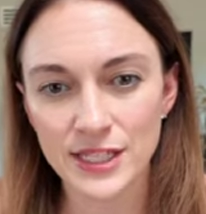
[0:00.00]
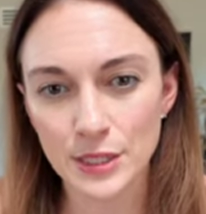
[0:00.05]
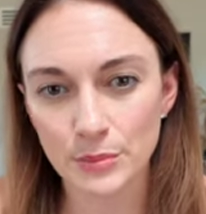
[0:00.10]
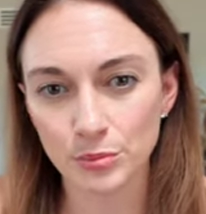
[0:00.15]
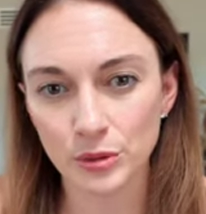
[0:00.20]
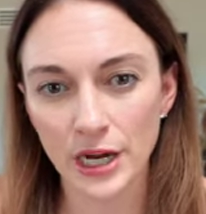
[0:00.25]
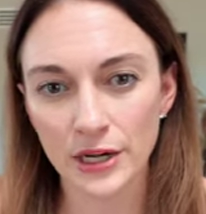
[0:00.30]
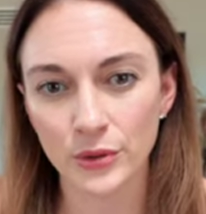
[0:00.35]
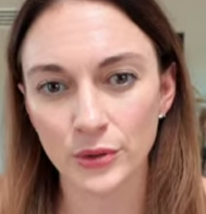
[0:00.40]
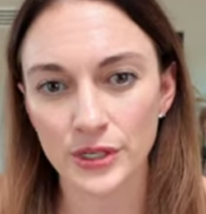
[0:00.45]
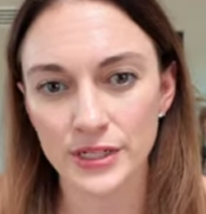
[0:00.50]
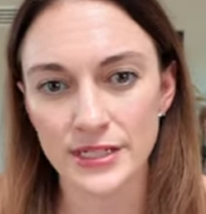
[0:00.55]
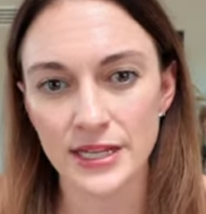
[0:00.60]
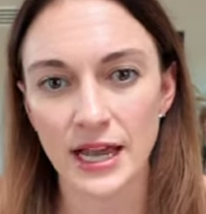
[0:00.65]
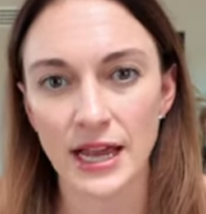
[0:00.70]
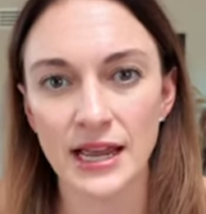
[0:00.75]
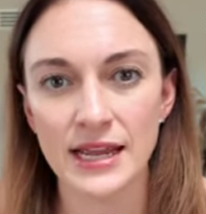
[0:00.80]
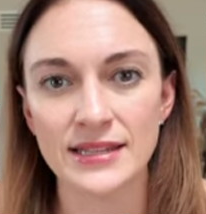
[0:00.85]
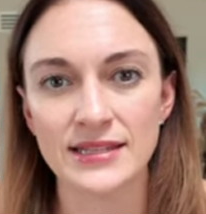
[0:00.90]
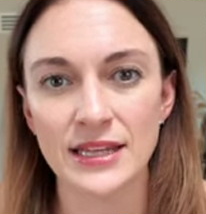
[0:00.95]
to
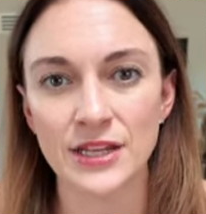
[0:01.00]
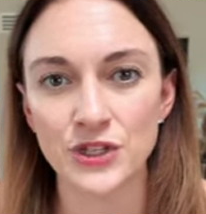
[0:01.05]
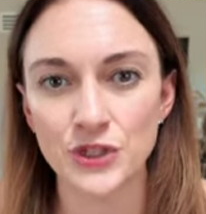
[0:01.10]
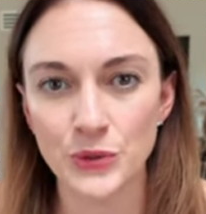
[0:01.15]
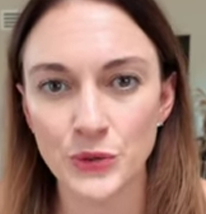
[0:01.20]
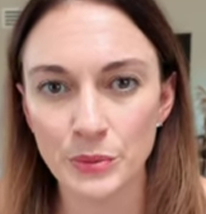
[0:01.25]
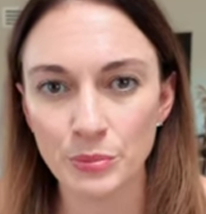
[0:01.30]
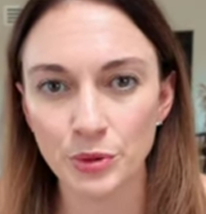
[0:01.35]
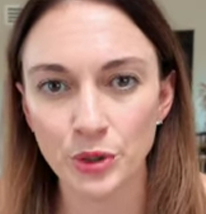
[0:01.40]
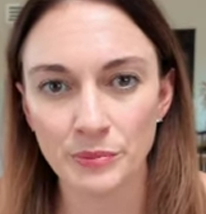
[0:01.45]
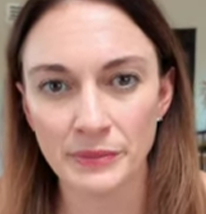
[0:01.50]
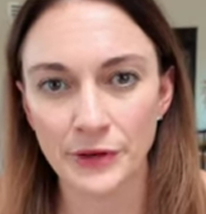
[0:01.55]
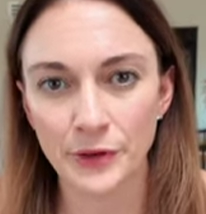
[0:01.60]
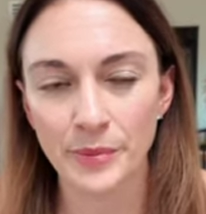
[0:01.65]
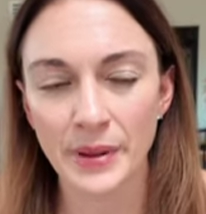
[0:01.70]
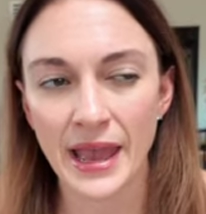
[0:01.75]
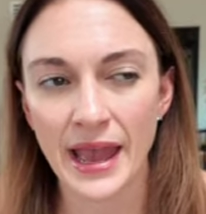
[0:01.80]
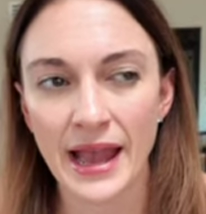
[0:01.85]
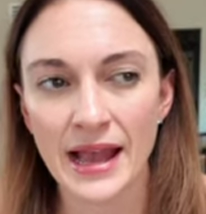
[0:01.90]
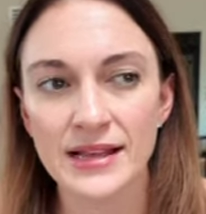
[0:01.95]
prioritize and do the Premier
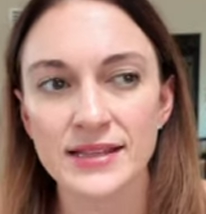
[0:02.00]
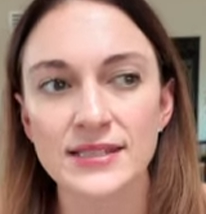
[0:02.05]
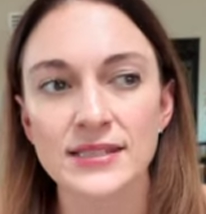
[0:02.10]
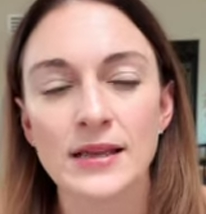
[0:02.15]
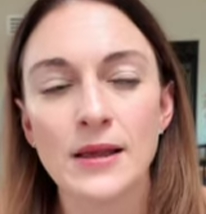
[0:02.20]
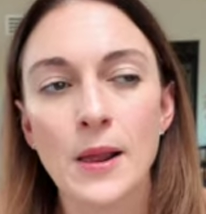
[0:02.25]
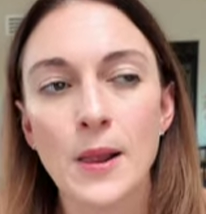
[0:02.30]
Pass